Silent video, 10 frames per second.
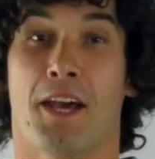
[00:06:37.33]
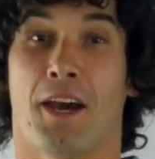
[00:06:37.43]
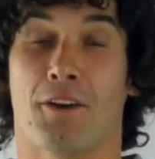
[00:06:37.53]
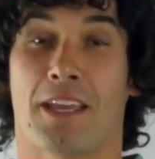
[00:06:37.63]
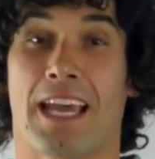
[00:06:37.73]

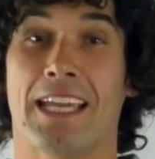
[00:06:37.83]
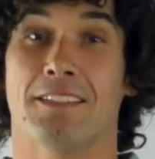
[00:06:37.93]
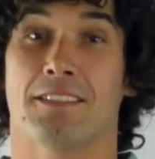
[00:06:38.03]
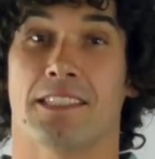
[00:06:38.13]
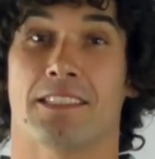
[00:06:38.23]
Okay,
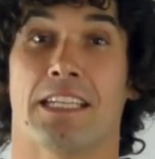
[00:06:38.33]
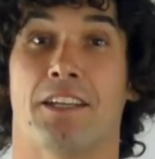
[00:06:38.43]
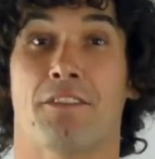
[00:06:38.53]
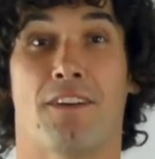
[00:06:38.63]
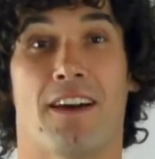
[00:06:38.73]
so that's the end of
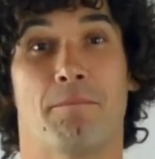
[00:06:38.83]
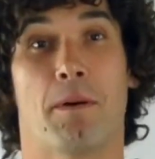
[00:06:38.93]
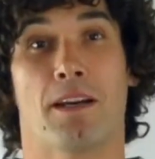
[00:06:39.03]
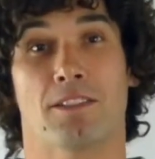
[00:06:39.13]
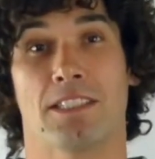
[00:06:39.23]
the
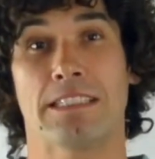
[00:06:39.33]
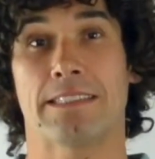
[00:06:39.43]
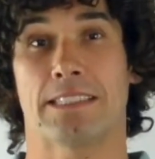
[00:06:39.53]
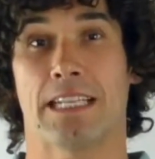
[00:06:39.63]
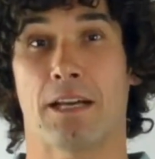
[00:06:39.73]
five-part
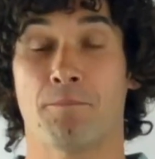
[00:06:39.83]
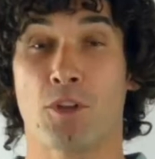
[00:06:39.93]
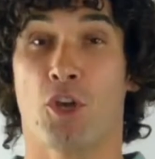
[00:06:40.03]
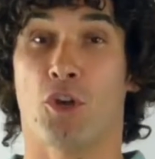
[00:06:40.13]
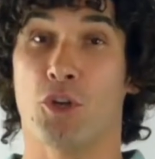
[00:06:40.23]
series. Now,
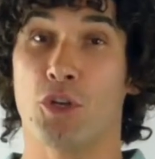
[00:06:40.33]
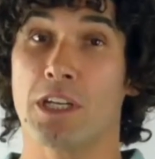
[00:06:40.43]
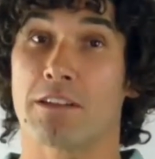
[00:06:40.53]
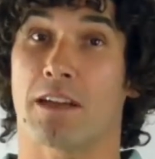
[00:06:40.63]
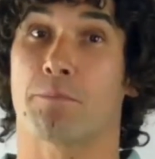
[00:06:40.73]

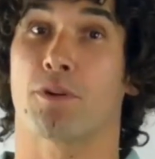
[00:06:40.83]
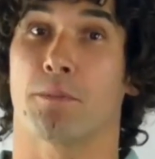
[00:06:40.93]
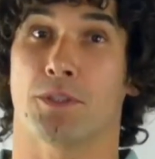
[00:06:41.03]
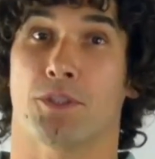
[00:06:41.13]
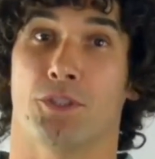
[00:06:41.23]
earlier I
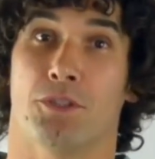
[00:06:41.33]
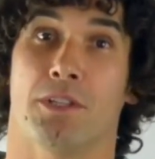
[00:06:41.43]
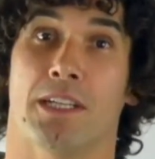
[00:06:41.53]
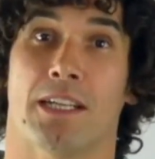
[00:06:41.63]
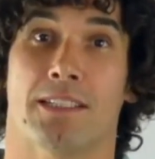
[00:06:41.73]
promised you
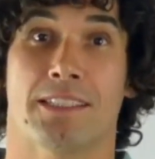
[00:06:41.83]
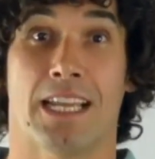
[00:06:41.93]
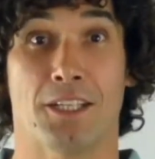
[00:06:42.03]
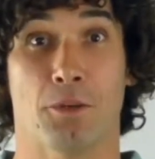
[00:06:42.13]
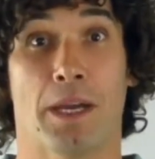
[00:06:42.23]
that I'd
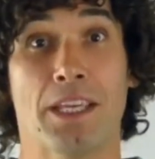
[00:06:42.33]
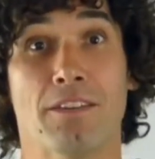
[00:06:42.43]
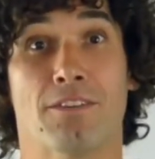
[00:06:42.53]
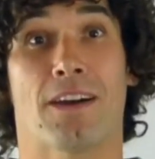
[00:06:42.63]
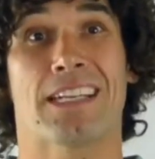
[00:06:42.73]
tell you where you
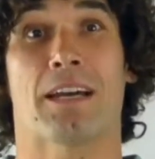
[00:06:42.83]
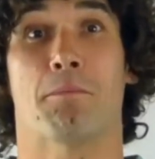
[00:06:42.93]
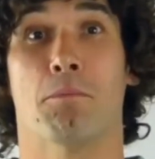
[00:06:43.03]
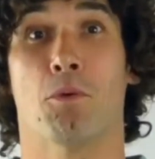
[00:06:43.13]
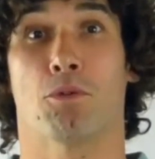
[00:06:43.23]
can find
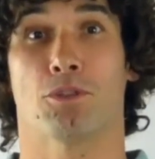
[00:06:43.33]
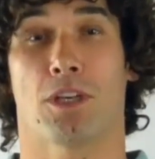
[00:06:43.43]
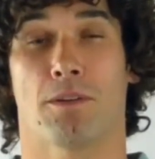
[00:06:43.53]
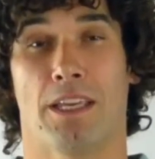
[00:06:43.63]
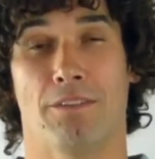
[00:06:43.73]
out more.
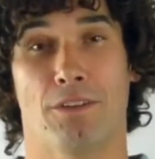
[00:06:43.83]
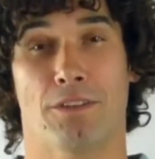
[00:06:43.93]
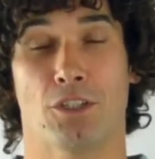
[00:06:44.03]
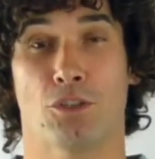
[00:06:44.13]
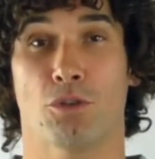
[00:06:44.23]
So if you've
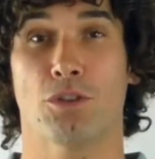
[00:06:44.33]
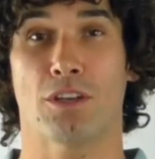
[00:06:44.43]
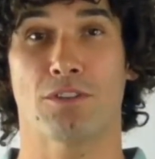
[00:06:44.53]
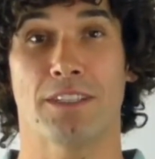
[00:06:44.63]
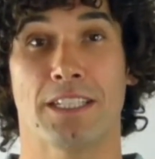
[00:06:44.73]
enjoyed
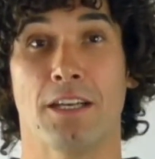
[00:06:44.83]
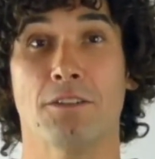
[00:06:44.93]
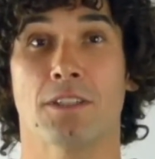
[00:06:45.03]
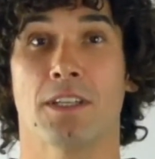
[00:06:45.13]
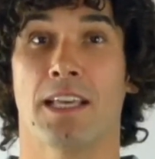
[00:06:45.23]
those
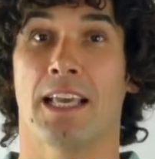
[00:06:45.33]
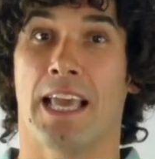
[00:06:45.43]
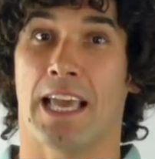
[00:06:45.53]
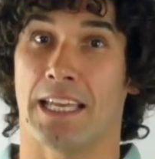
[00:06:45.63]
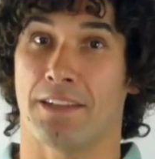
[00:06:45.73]
videos,
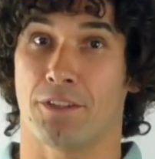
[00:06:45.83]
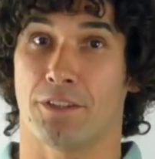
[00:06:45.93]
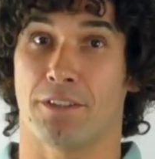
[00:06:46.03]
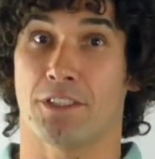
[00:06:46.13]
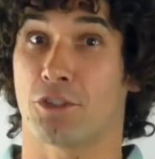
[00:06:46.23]
and if
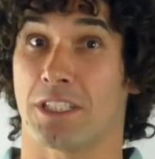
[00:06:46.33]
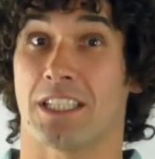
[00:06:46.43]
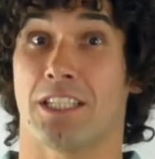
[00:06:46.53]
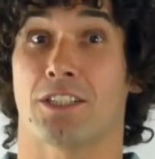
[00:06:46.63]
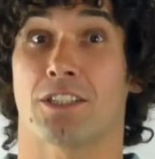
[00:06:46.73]
you're
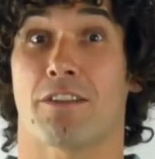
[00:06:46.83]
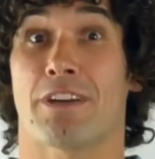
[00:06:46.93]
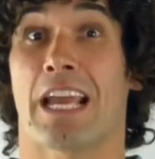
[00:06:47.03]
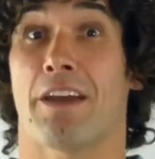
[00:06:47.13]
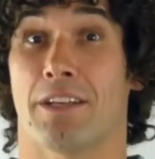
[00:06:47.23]
interested in
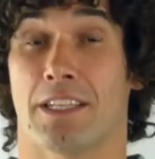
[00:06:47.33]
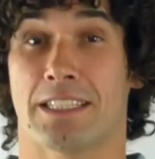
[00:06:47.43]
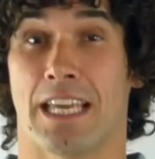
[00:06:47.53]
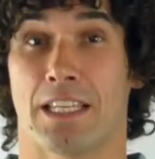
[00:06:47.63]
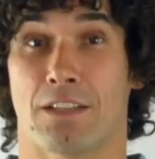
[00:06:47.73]
discovering how you can
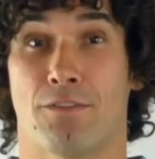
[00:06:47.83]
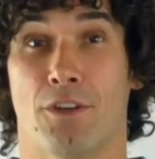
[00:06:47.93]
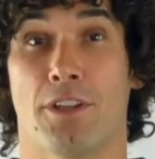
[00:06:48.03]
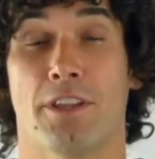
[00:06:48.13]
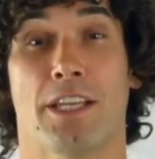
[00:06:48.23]
take this
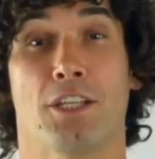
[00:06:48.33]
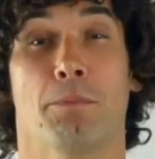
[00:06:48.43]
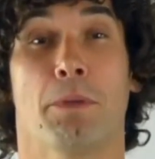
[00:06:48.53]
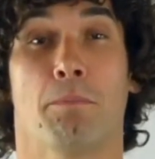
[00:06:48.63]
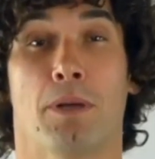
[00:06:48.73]
further, then you'll
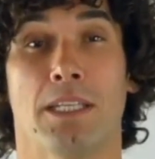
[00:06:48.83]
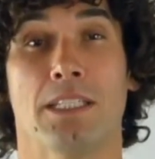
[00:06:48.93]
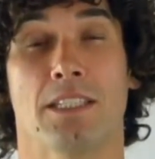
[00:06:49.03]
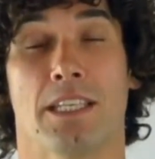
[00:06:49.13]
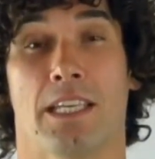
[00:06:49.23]
be
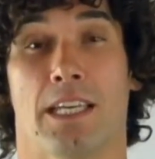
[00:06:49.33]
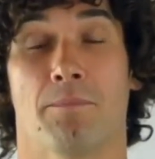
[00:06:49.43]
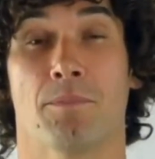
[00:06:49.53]
pleased to hear